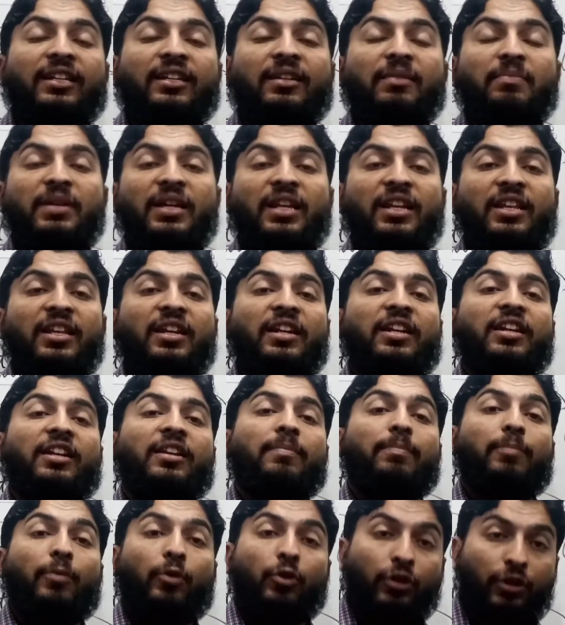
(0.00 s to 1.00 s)
grammarian in
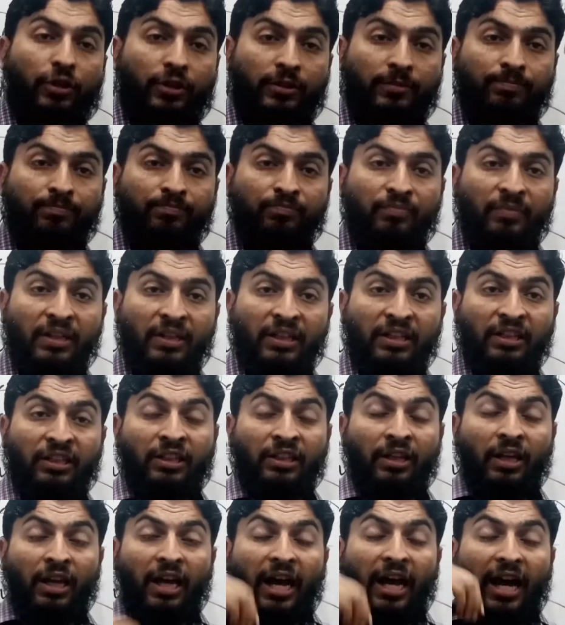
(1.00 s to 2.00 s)
a book.
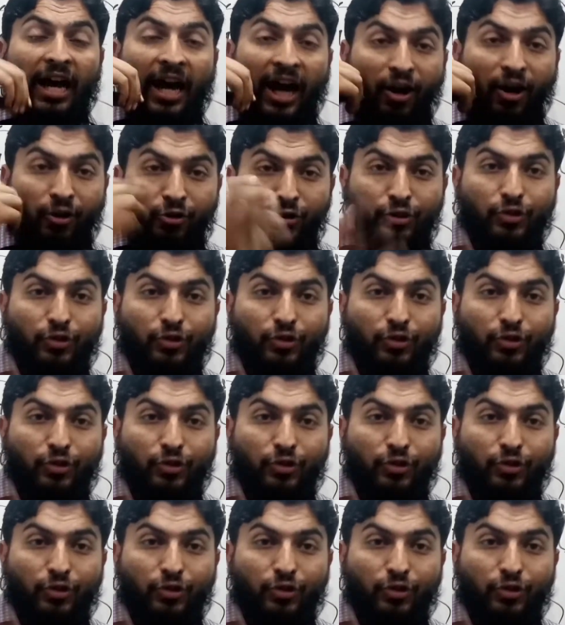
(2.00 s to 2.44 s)
How